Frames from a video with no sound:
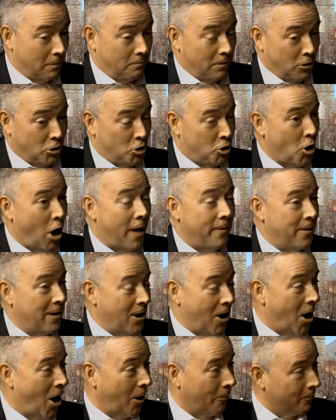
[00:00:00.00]
shot in the
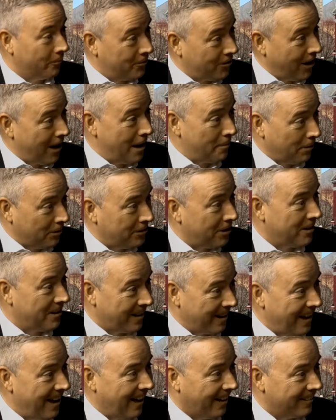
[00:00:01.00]
arm to Hamilton
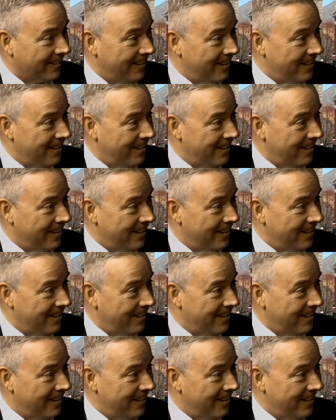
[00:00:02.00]
Canal.